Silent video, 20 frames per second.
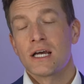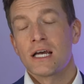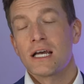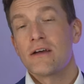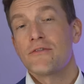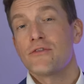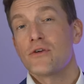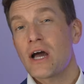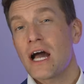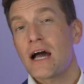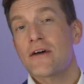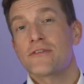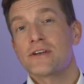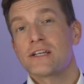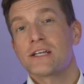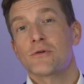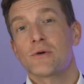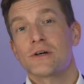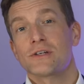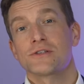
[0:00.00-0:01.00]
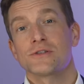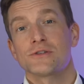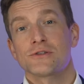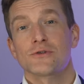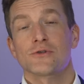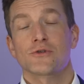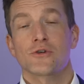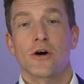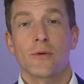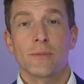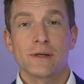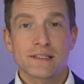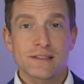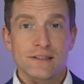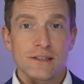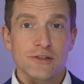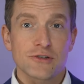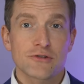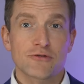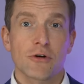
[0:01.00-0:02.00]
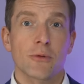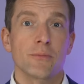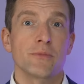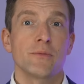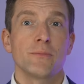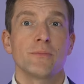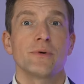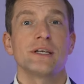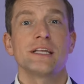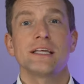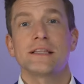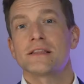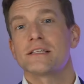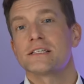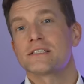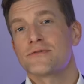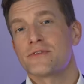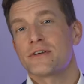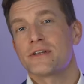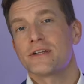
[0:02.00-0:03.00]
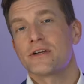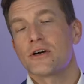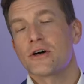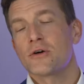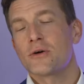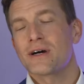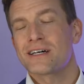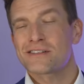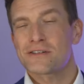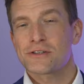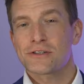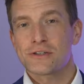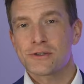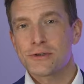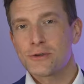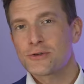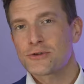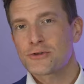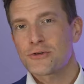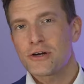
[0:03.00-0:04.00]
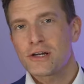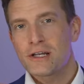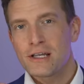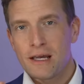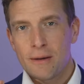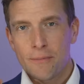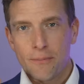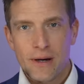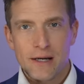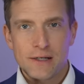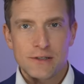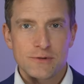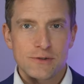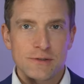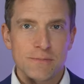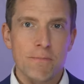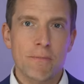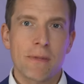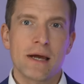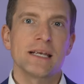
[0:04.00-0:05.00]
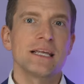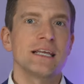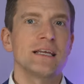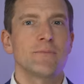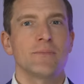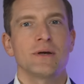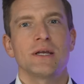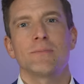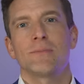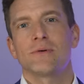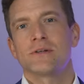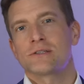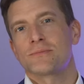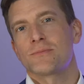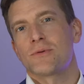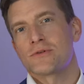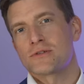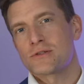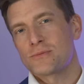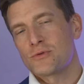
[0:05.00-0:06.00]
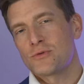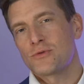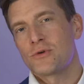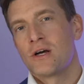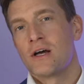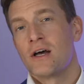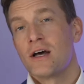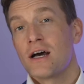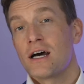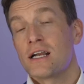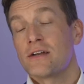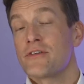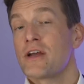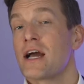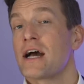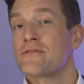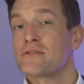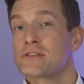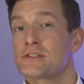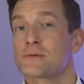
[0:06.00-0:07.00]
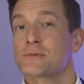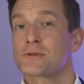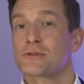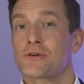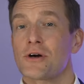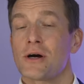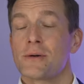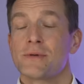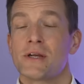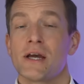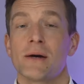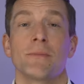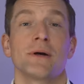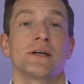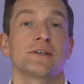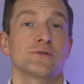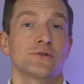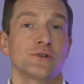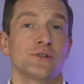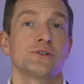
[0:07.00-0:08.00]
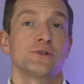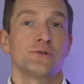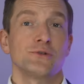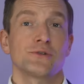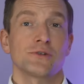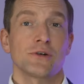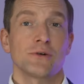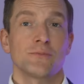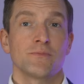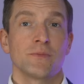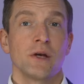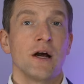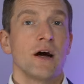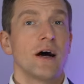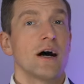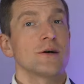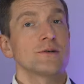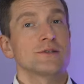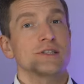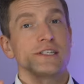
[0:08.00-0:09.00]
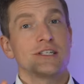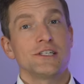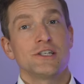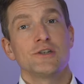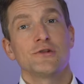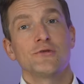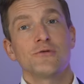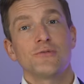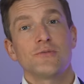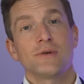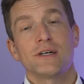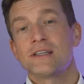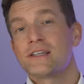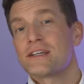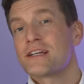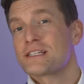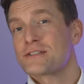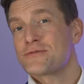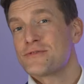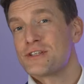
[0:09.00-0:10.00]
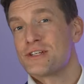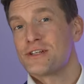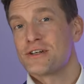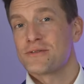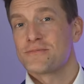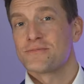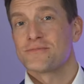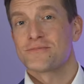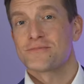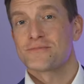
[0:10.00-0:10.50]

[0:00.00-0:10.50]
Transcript: If you have any questions or comments, then drop them beneath this video as I do try and get back to as many people as possible. And if you haven't subscribed yet, make sure you do so. I'll see you in the next video.